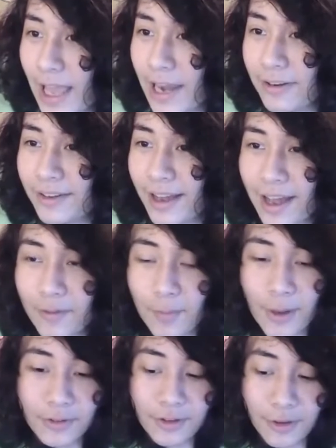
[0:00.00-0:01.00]
Anyways, I have
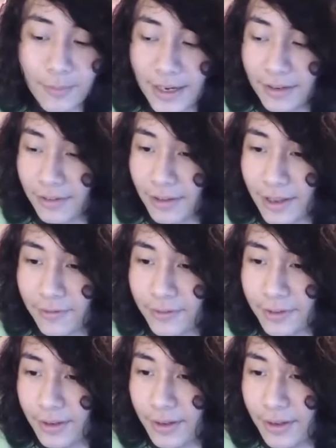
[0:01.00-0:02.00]
about 2 minutes
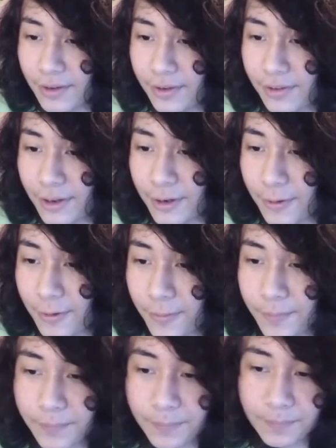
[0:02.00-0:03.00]
left, so
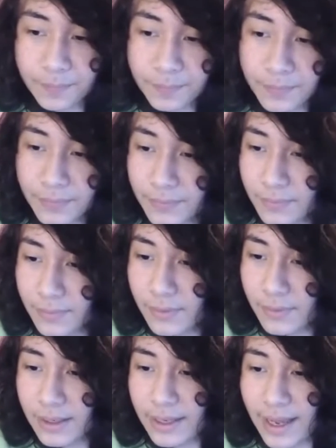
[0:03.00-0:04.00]

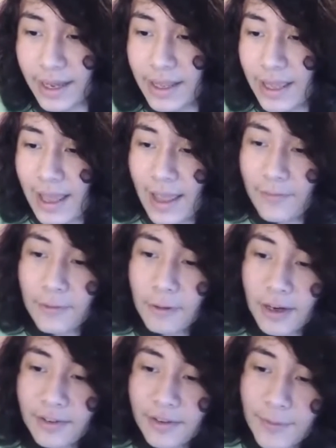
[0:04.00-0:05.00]
if you
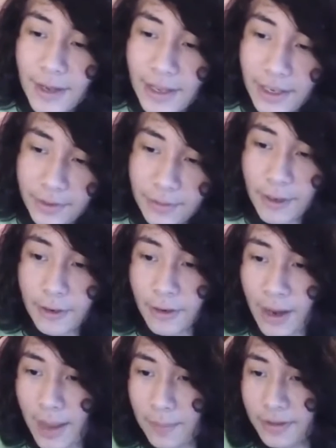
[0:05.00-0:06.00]
want to see my
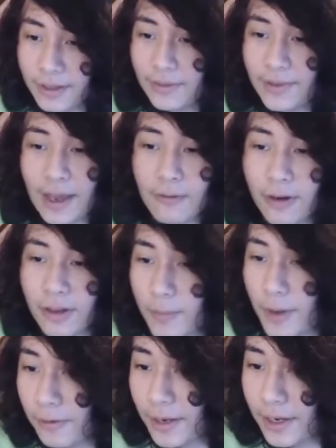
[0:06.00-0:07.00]
Twitter, I believe one of the
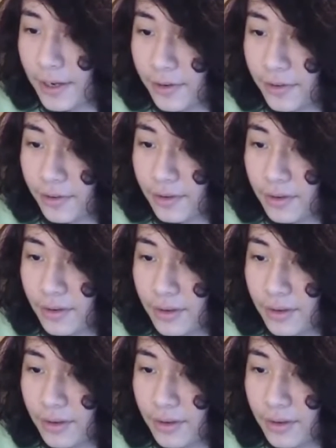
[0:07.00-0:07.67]
moderators